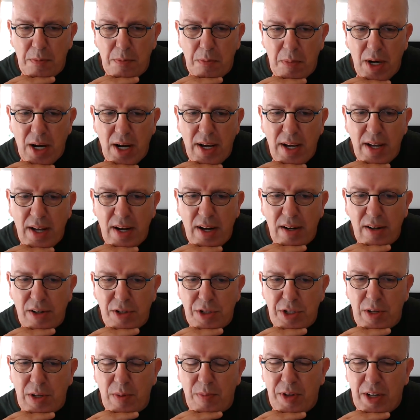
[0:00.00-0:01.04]
Maya or
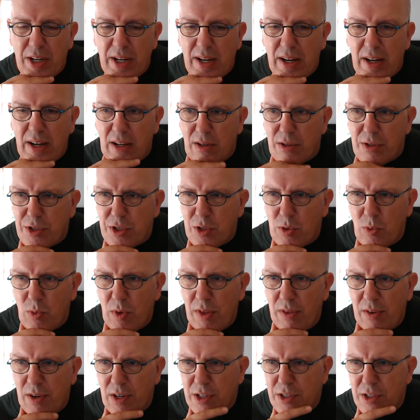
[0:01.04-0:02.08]
something else,
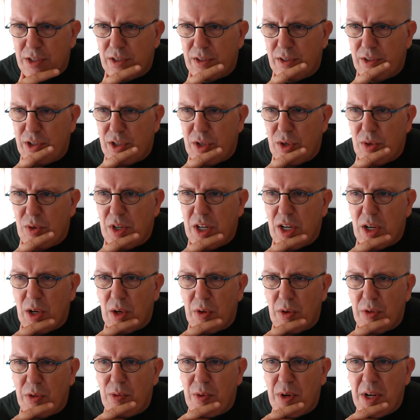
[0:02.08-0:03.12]
whether it's 2D
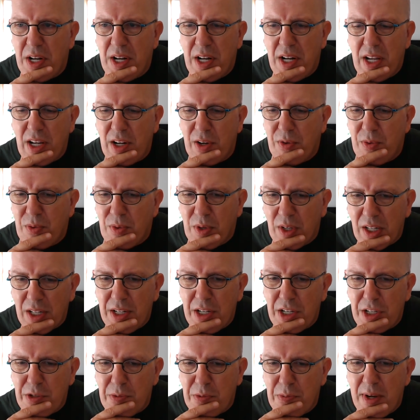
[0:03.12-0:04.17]
or 3D, it really
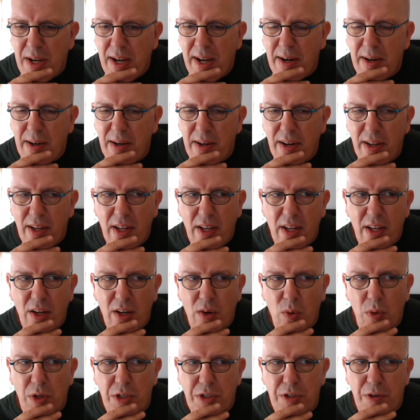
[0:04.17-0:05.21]
doesn't matter.
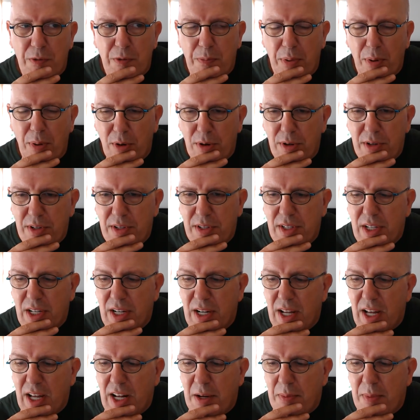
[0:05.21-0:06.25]
What's important
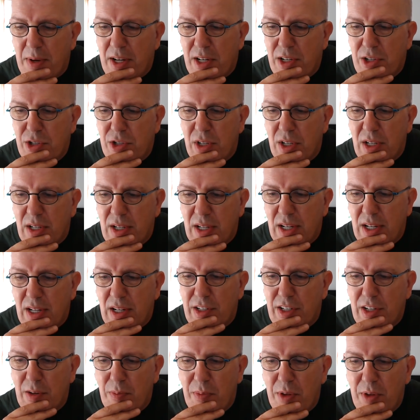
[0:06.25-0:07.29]
in animation, and
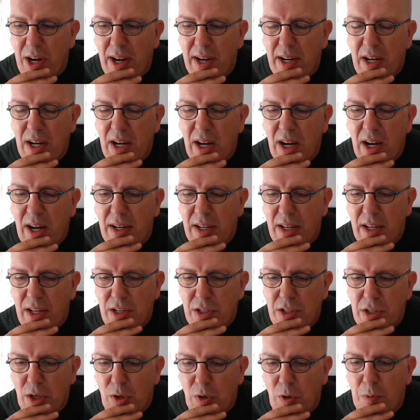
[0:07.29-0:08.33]
the tip that I got,
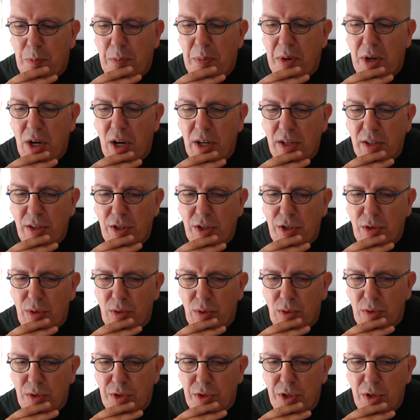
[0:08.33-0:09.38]
is look beyond the
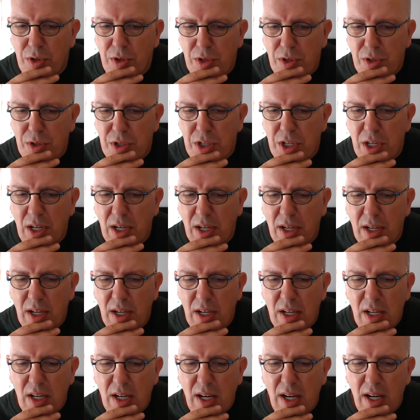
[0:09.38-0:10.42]
tools you're using
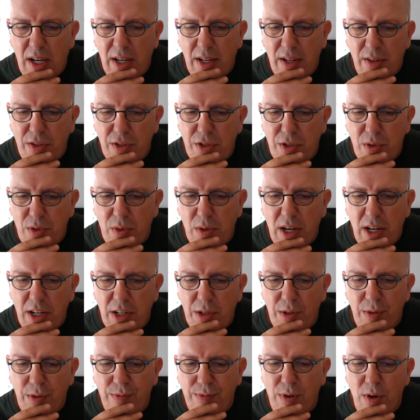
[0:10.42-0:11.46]
and
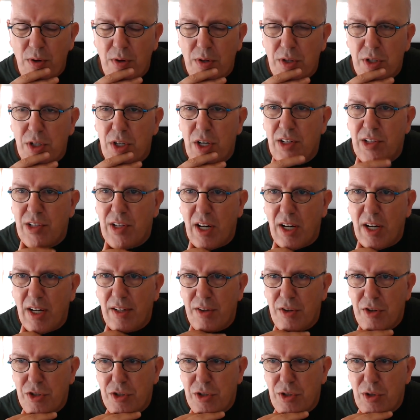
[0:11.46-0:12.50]
try to focus on
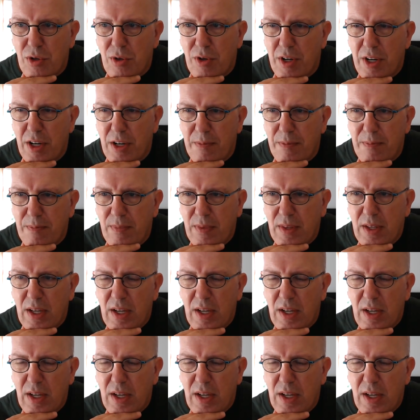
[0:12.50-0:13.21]
telling the story.